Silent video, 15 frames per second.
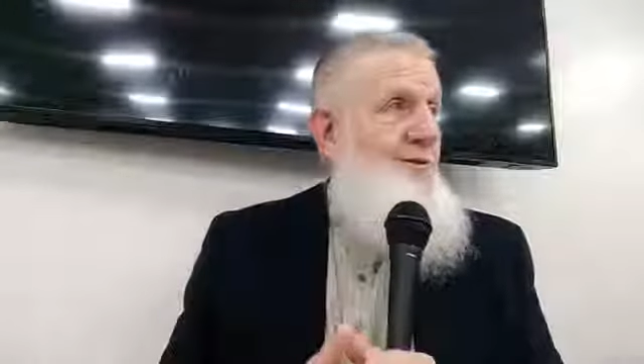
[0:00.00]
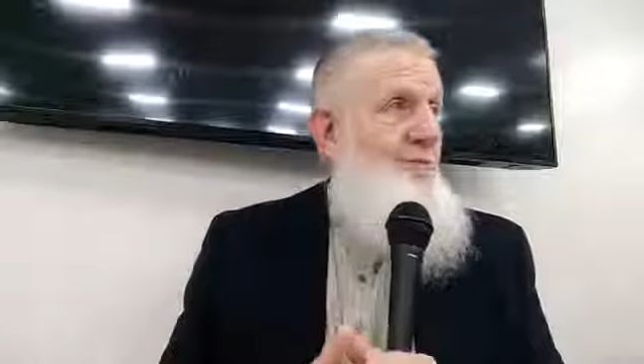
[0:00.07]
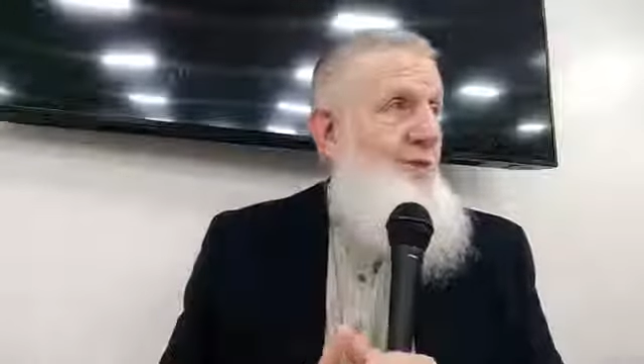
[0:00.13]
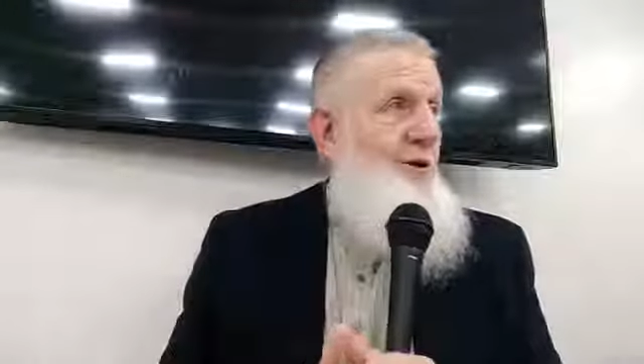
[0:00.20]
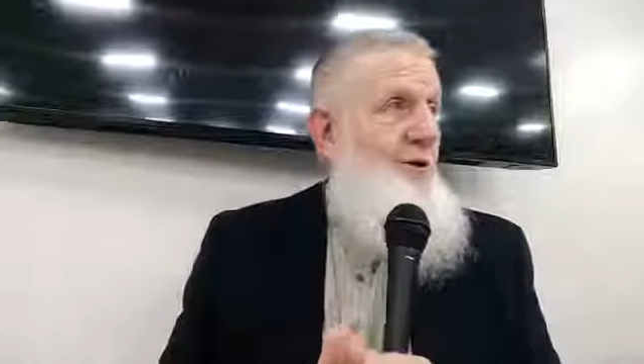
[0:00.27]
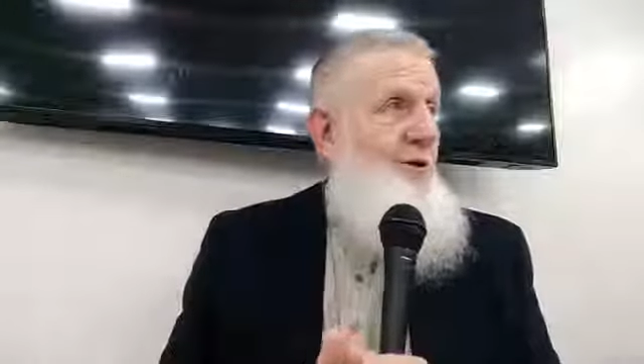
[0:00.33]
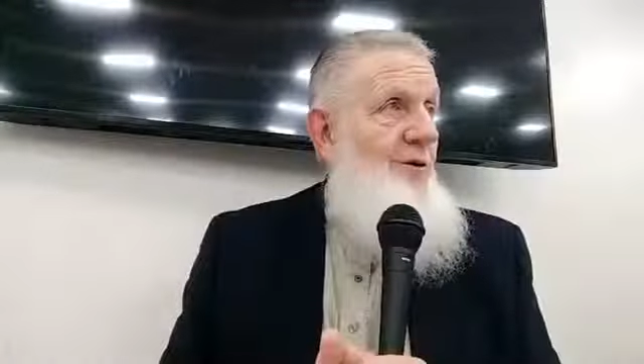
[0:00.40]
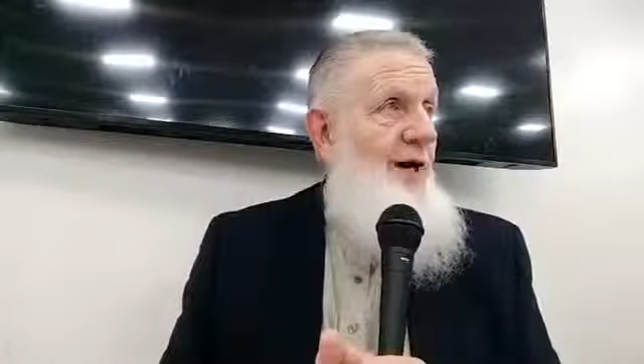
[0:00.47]

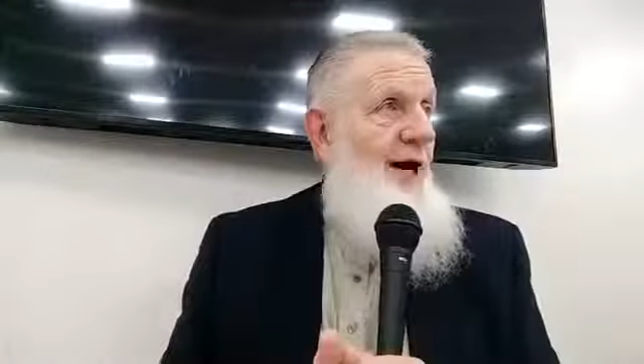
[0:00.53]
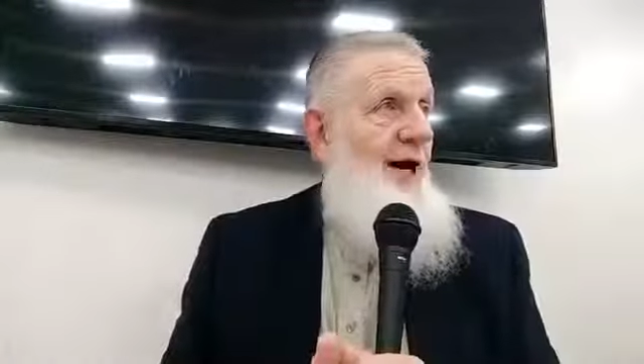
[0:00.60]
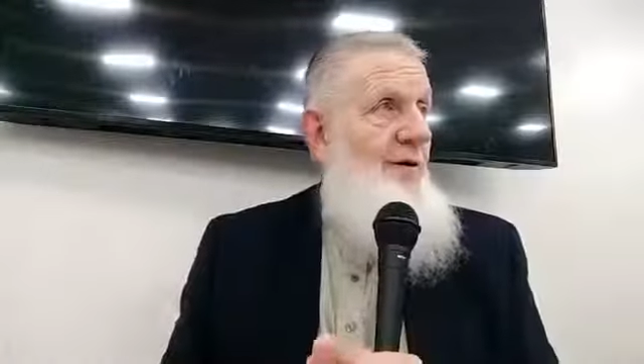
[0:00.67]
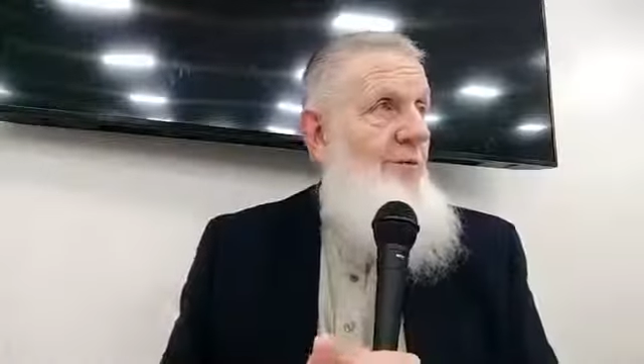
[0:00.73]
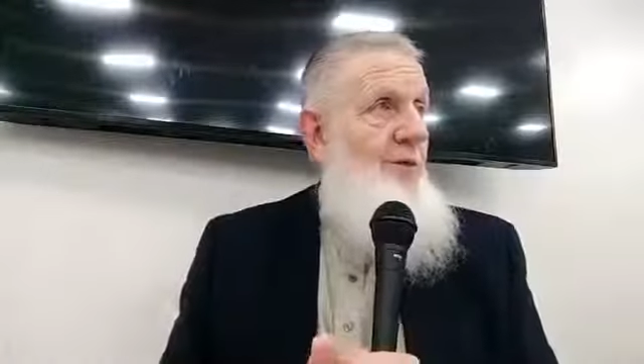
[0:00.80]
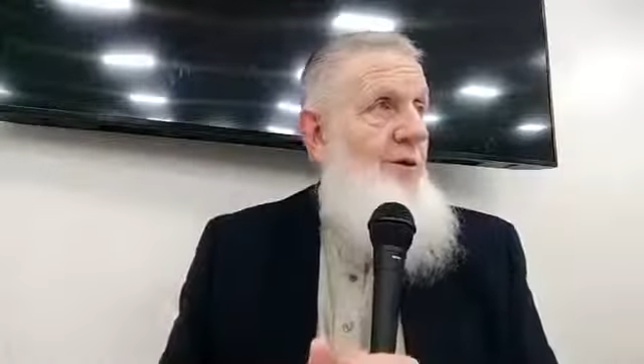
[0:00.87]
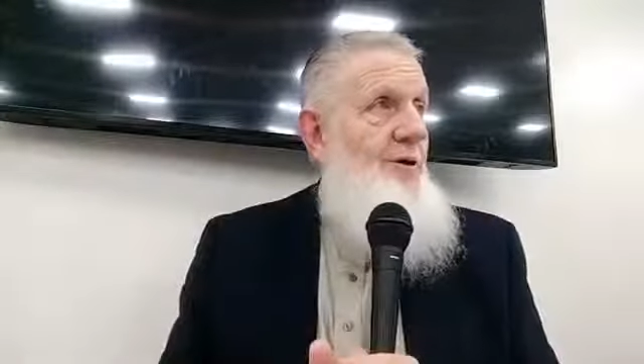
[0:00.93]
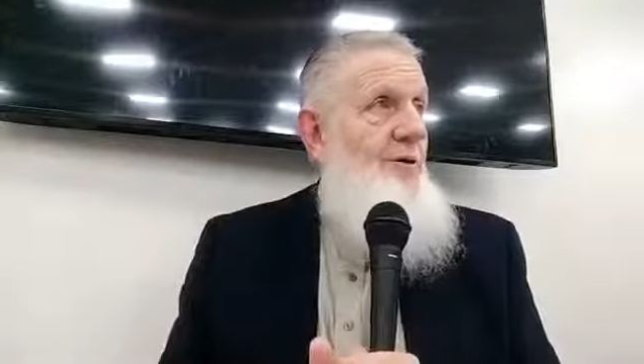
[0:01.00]
where you're at,
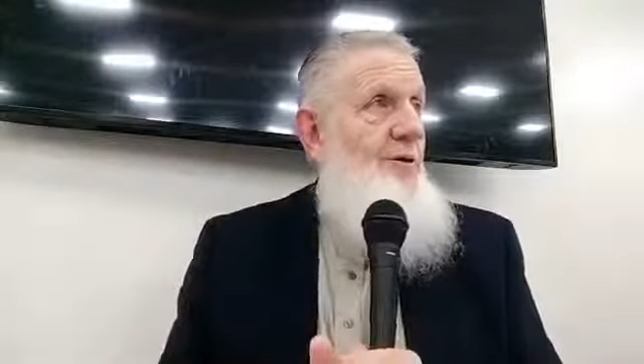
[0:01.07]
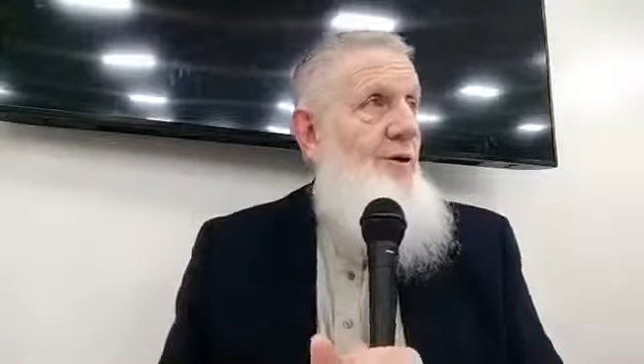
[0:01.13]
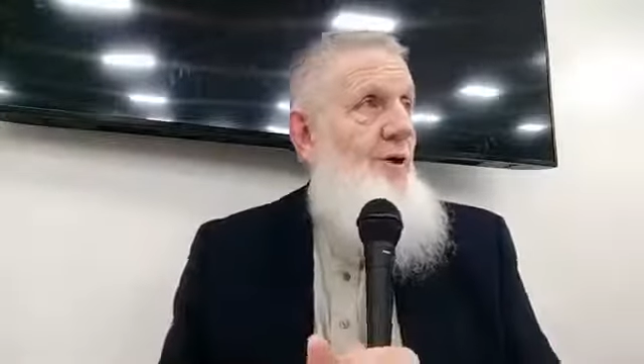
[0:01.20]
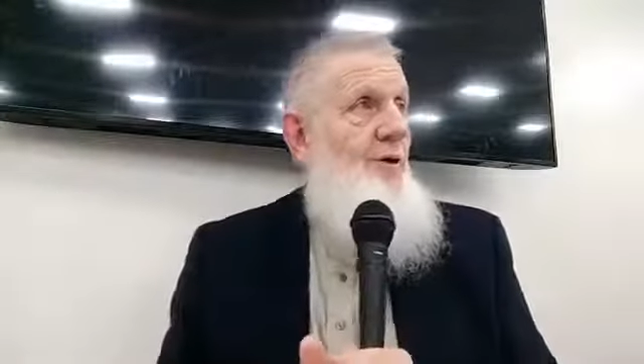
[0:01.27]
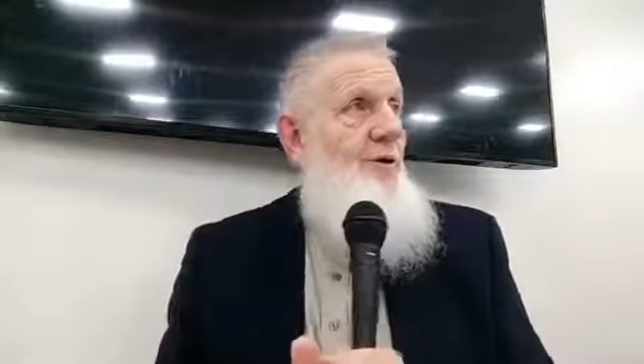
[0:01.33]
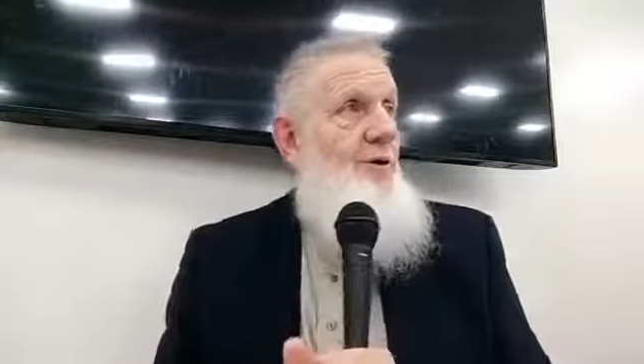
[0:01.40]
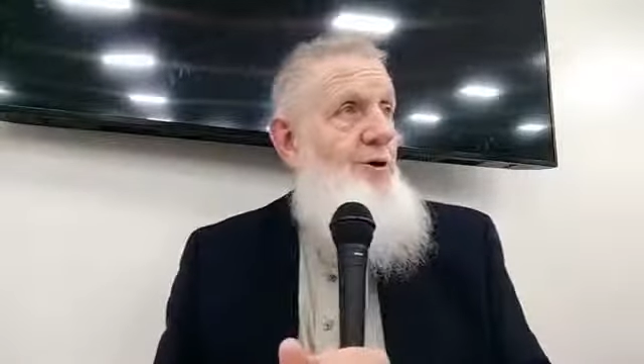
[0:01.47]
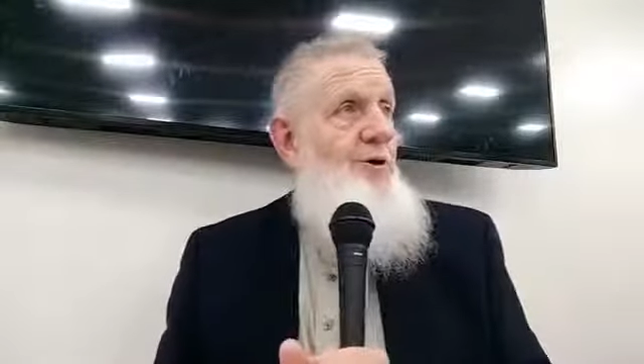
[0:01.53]
what do you
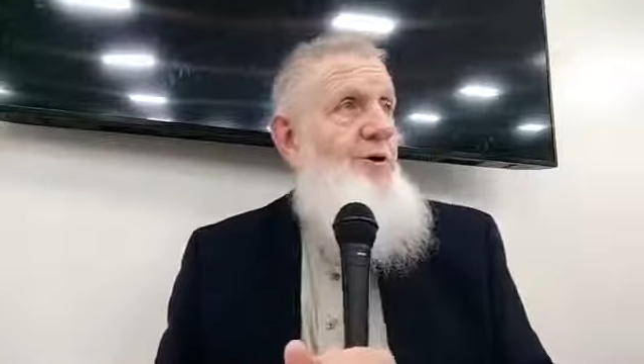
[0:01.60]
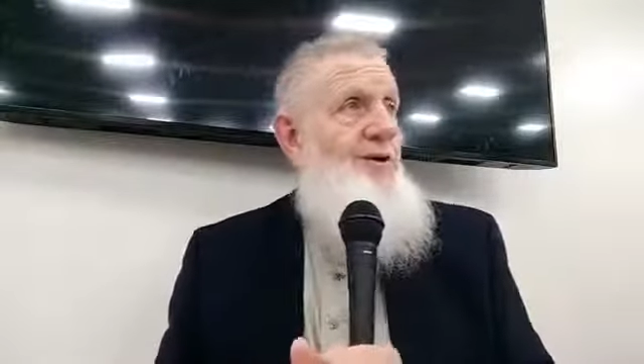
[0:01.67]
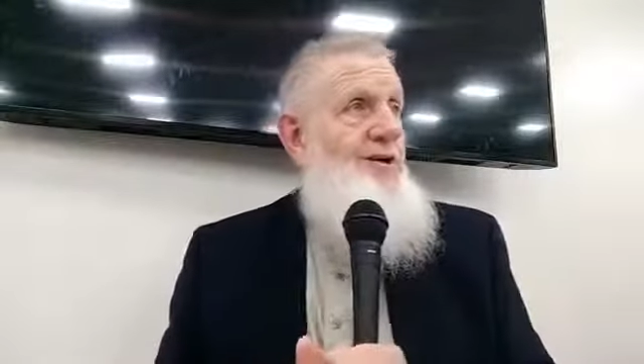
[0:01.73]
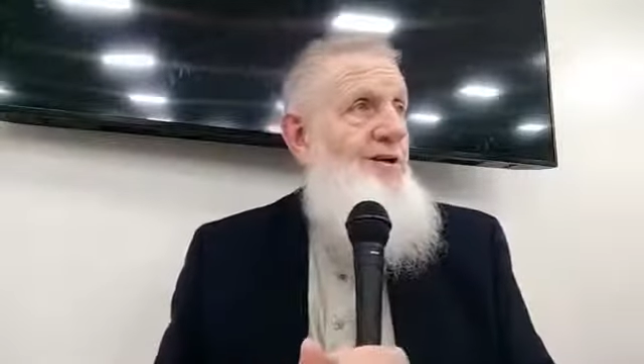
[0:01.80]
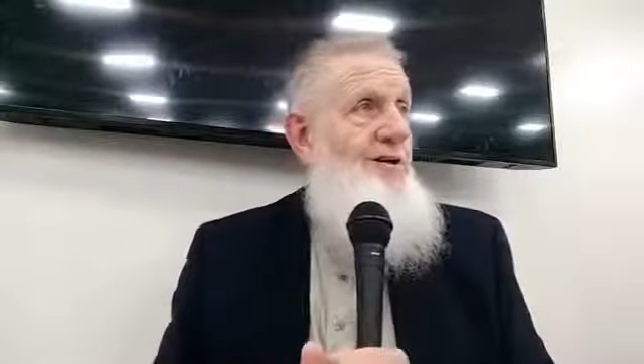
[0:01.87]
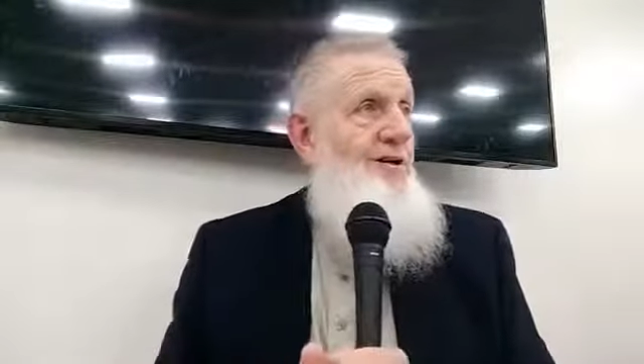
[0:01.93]
call good?